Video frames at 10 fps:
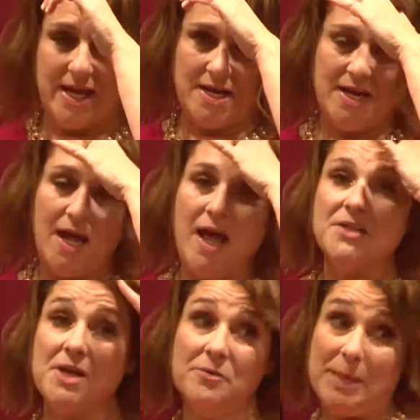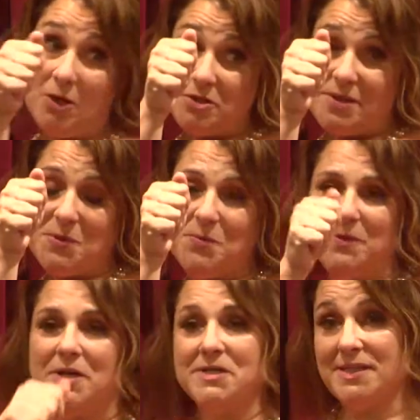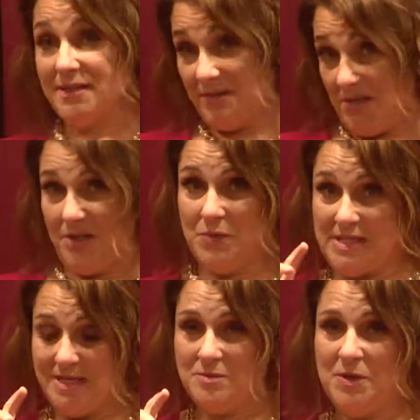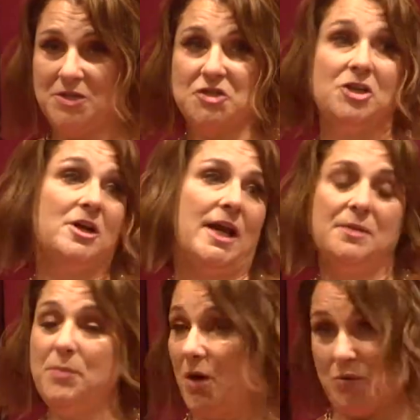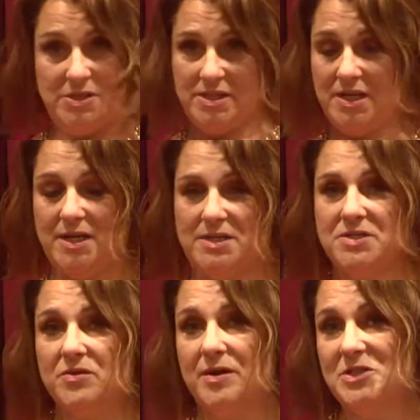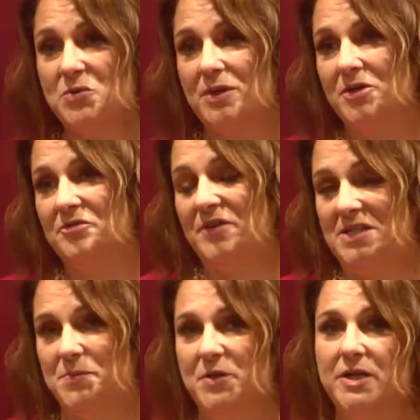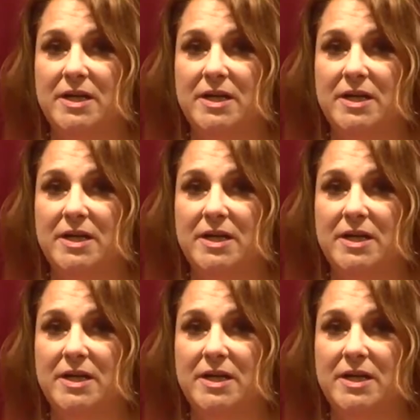And so everybody holds up their books, and, you know, we take the picture, and I post it on Instagram and Twitter and Facebook.